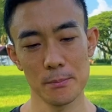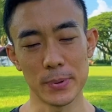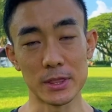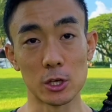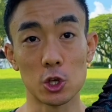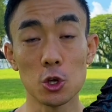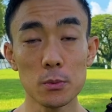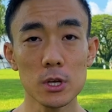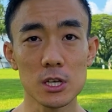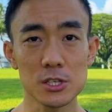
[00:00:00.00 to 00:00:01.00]
But the
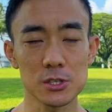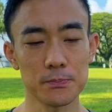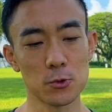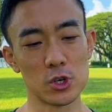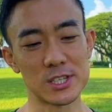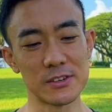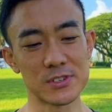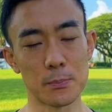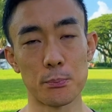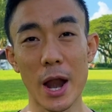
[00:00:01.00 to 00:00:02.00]
Cumulus
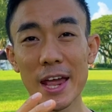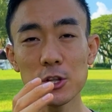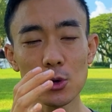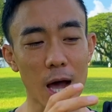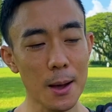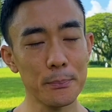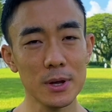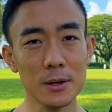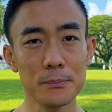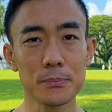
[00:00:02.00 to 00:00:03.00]
receives a brand new
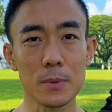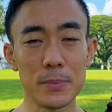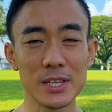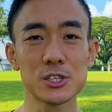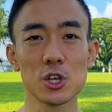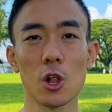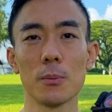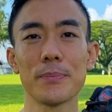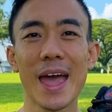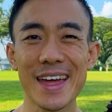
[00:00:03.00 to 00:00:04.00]
upper,
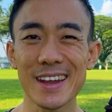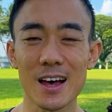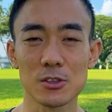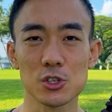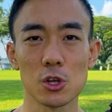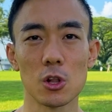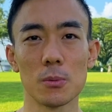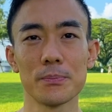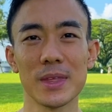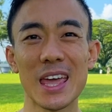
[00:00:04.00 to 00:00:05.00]
midsole and outsole
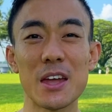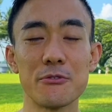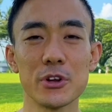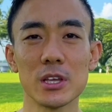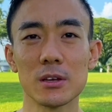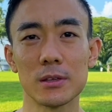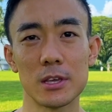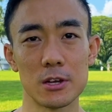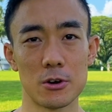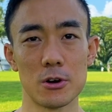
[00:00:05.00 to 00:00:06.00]
every
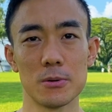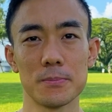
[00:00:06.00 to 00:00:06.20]
year.